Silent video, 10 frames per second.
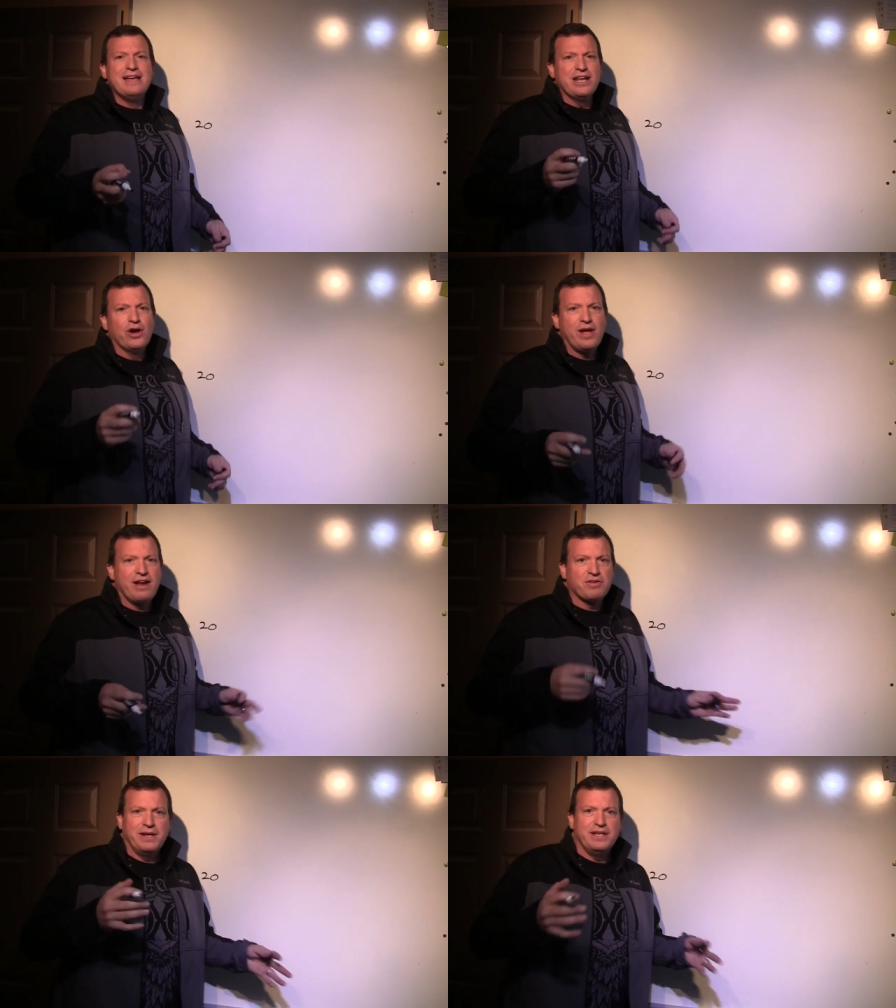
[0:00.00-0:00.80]

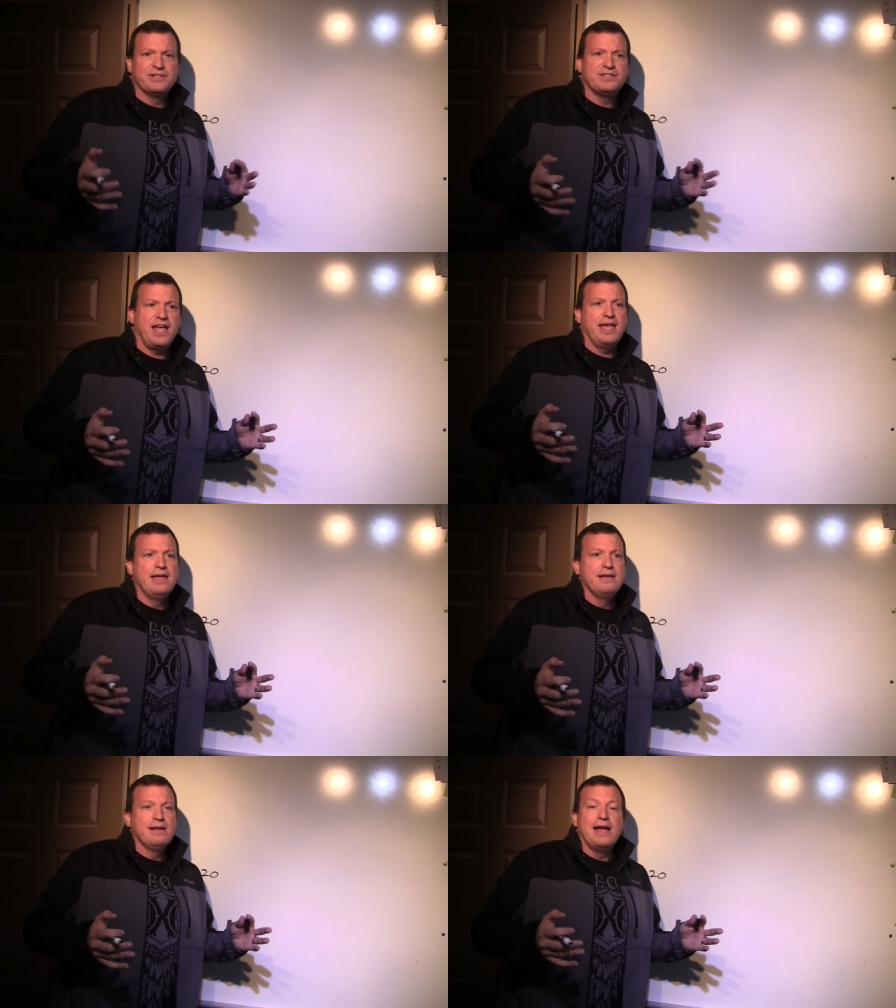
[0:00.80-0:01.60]
Everybody will say,
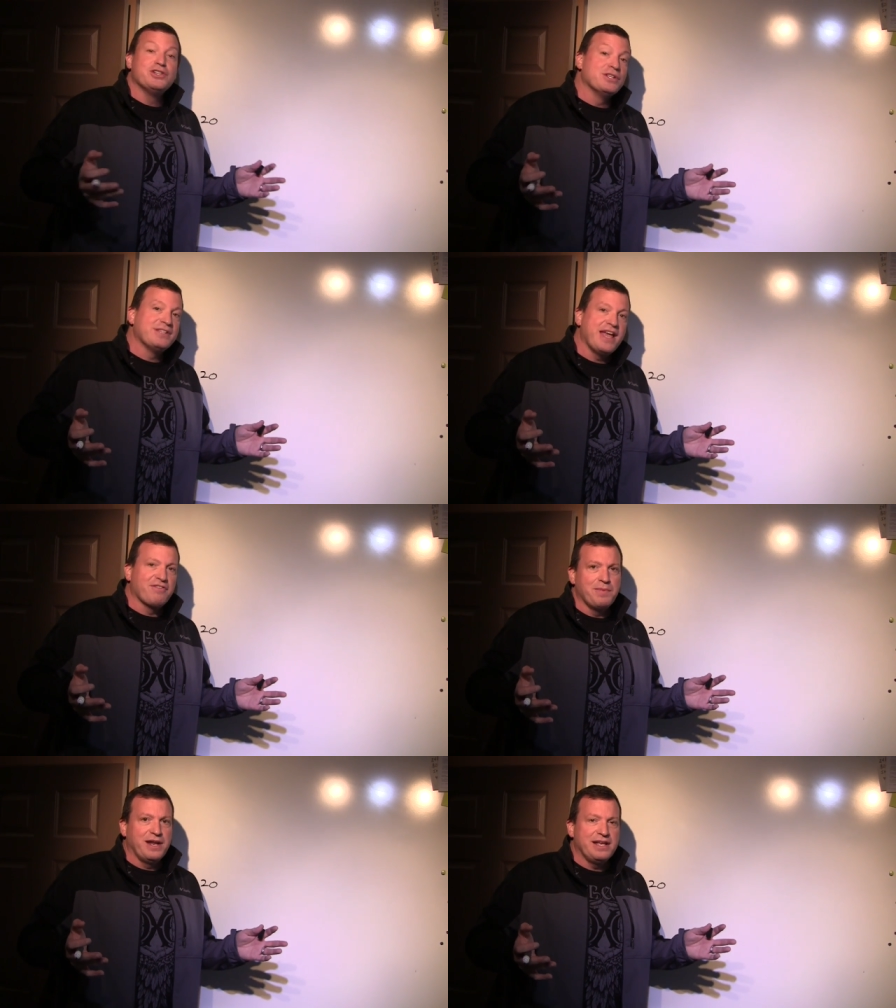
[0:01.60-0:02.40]
I shouldn't say
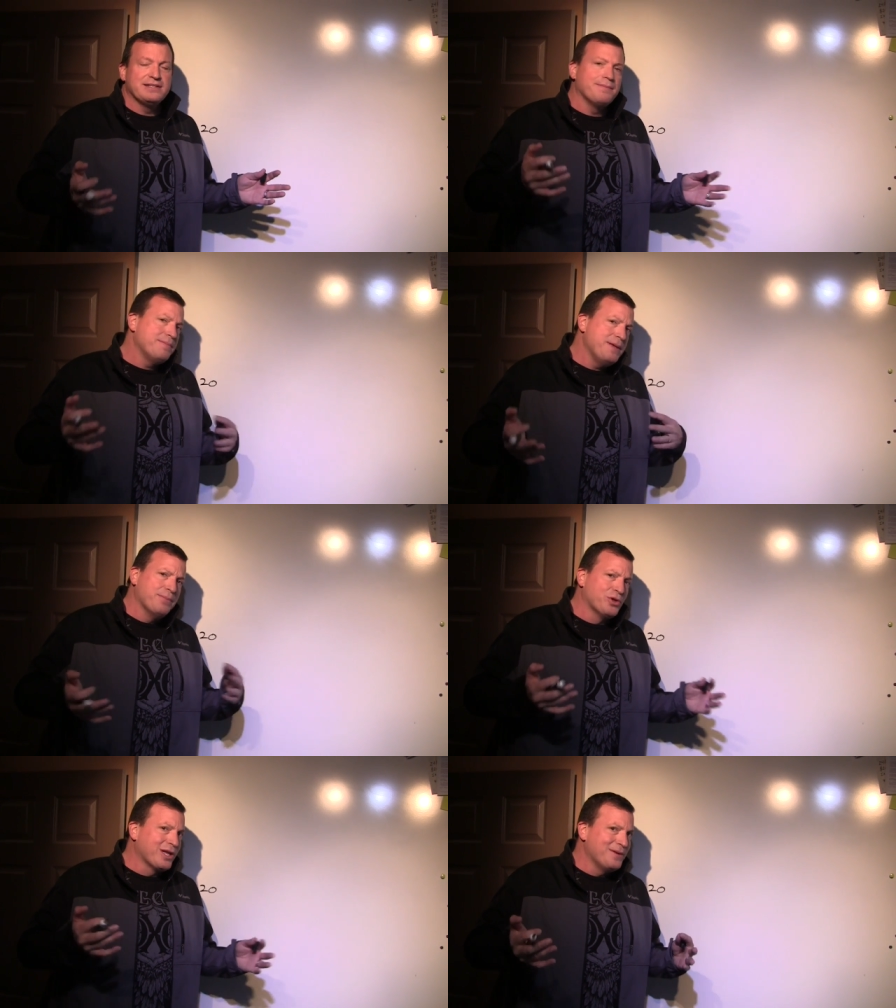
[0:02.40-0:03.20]
everybody, so many
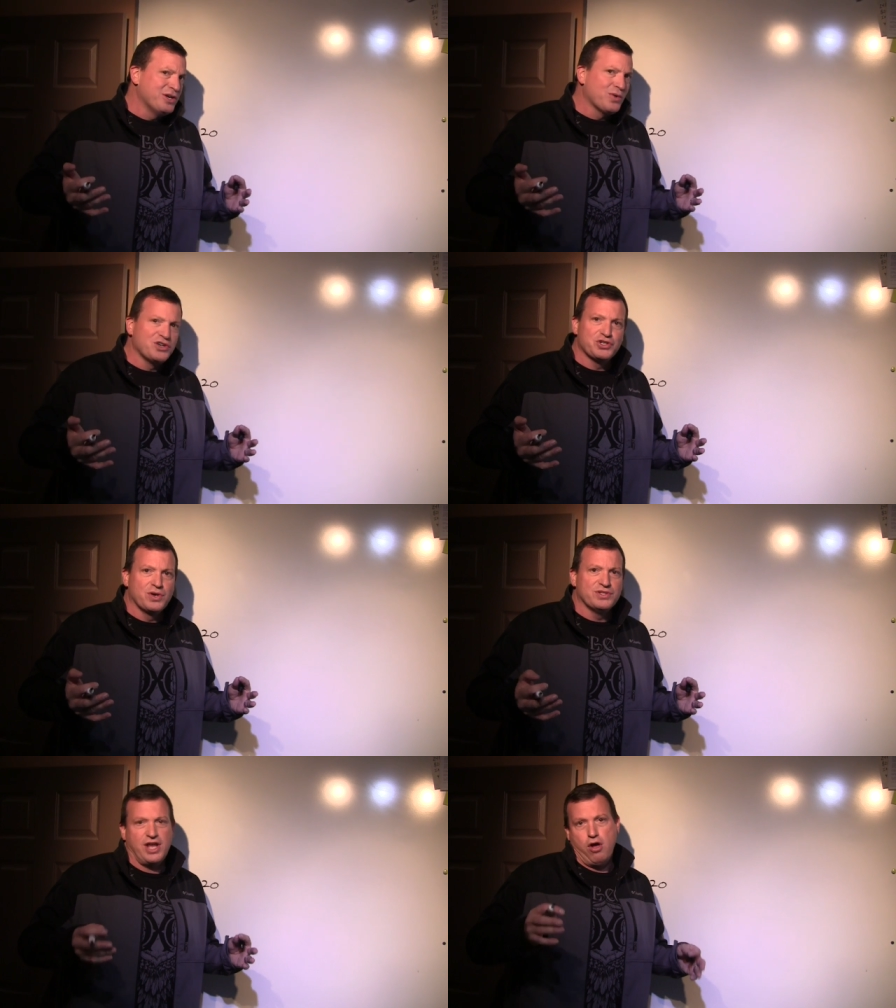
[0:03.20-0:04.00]
people will come into our store
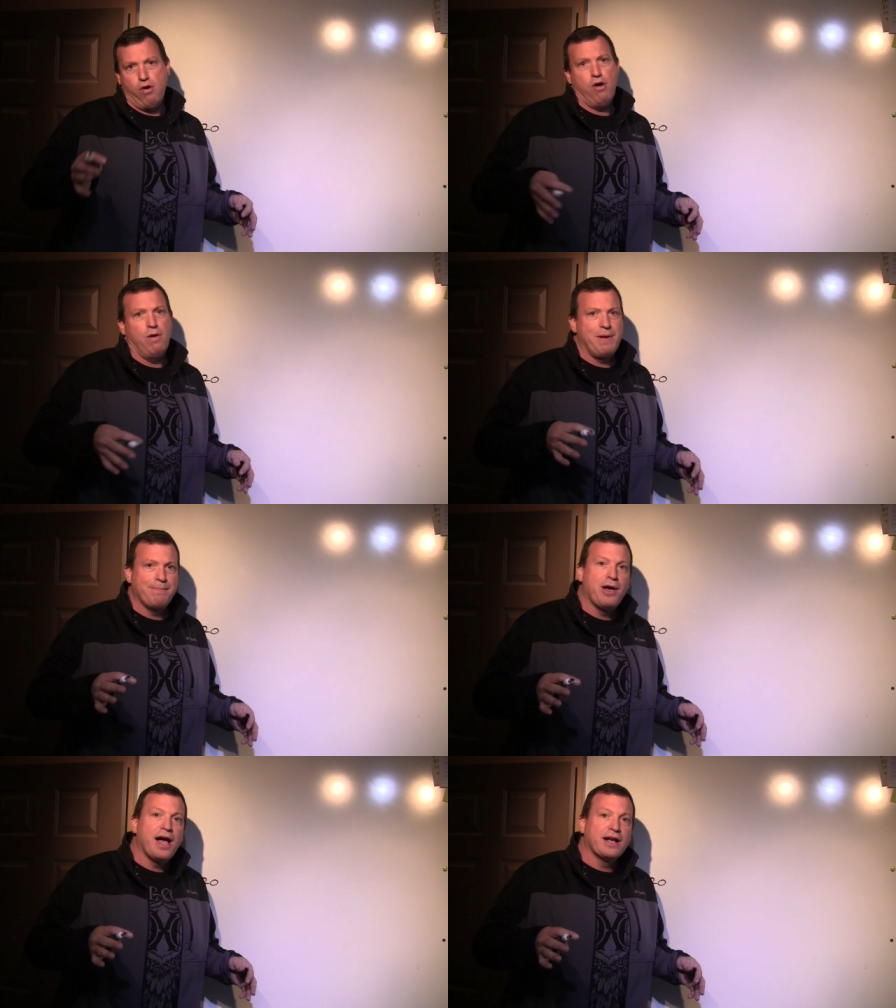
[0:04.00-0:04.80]
and say, oh, my
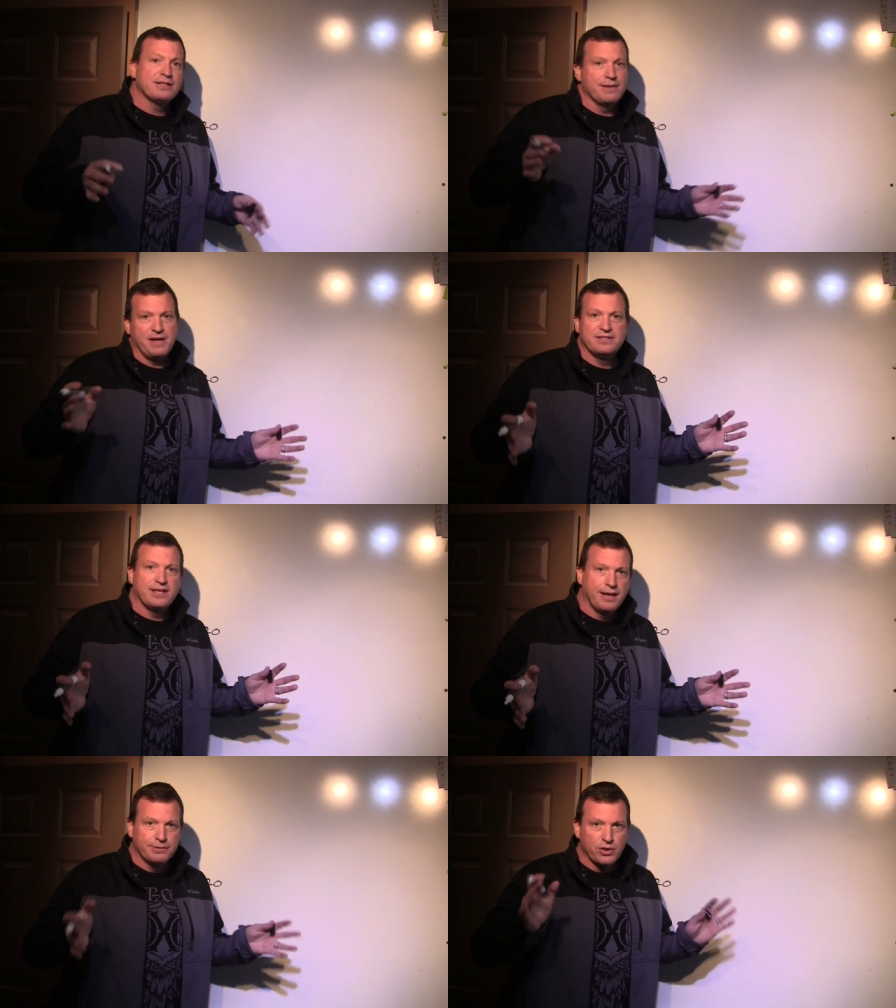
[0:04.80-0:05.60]
box and my
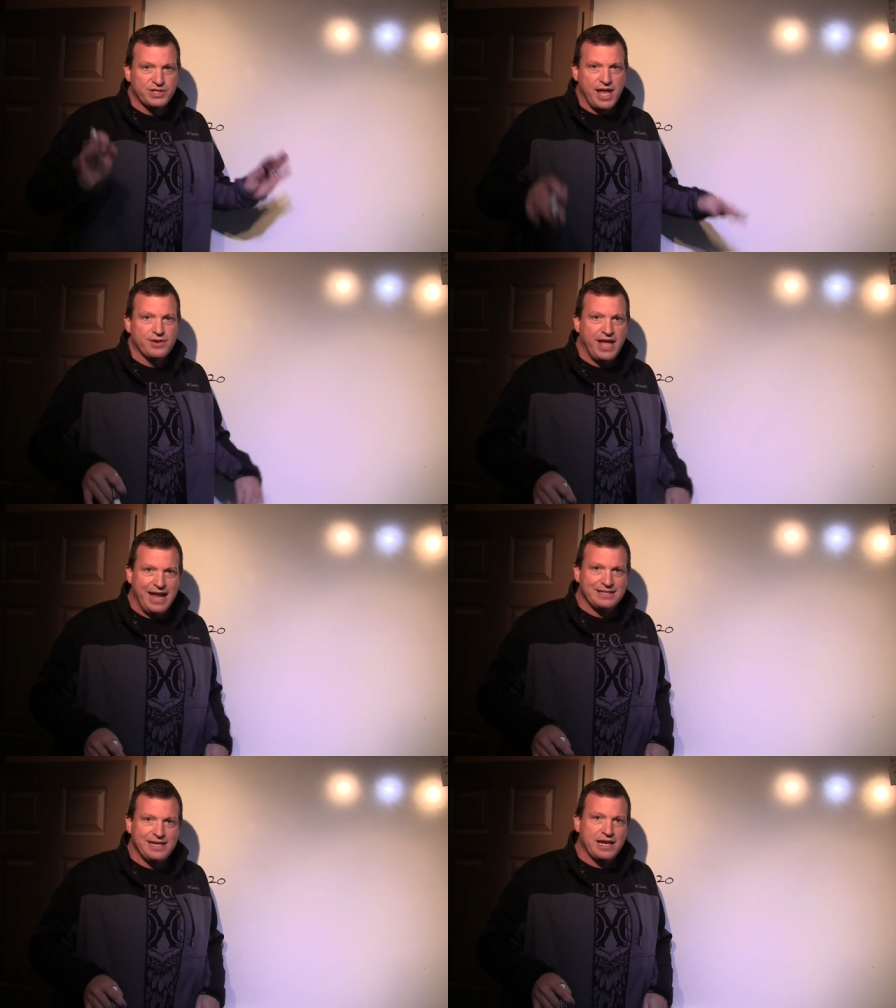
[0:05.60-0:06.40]
sub goes down to
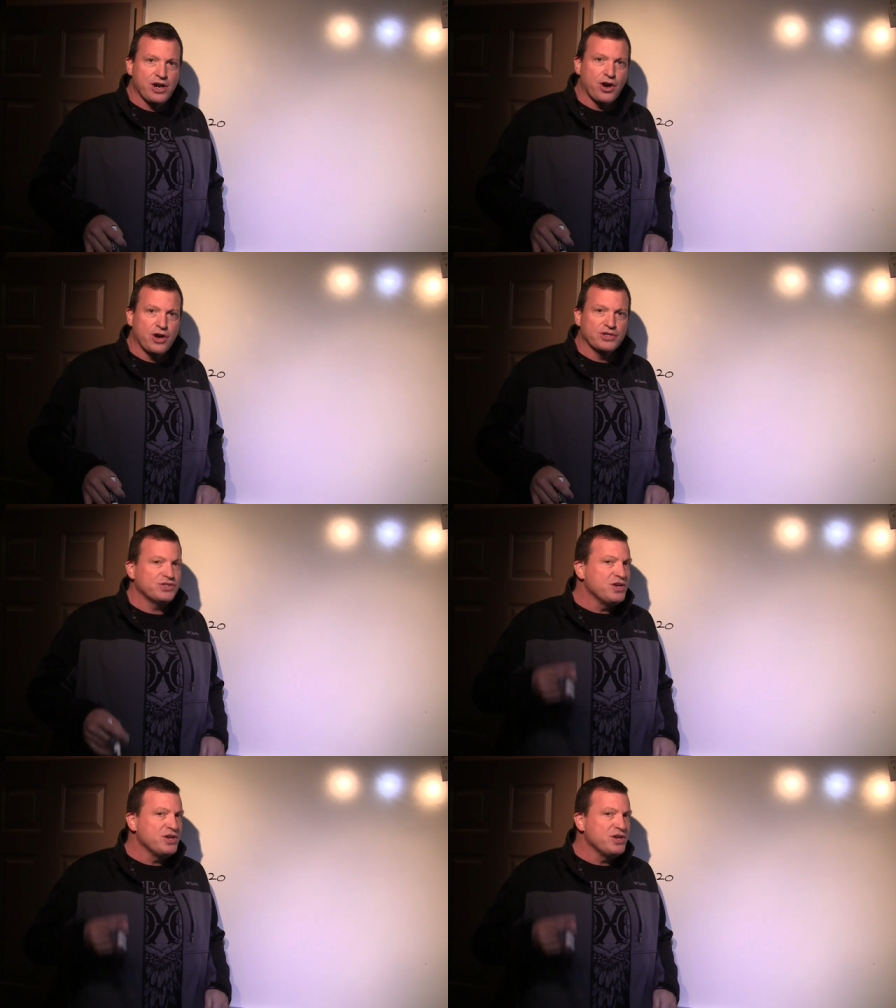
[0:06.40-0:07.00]
18 hertz.